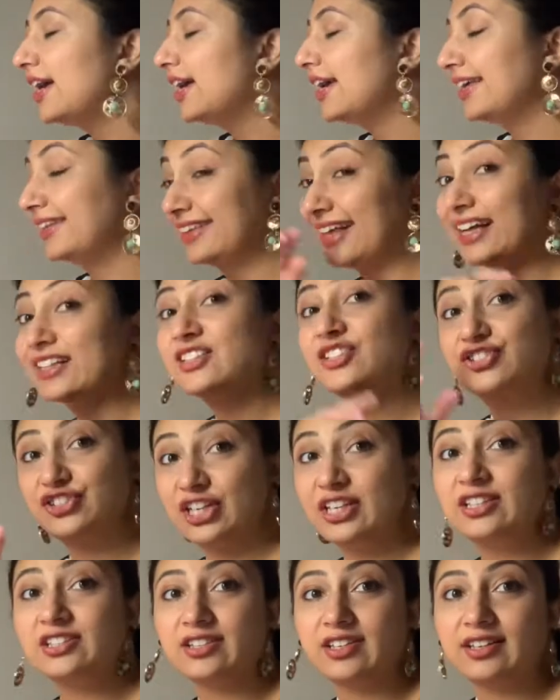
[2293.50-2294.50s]
That's
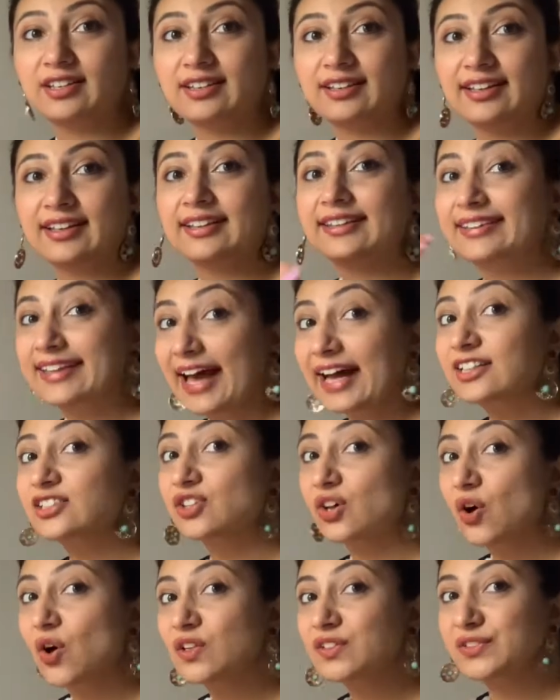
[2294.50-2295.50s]
changing. That's
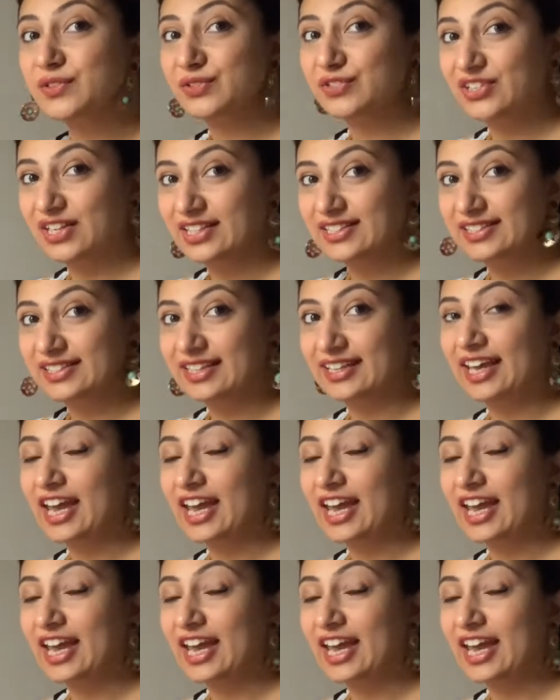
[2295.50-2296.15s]
also changing.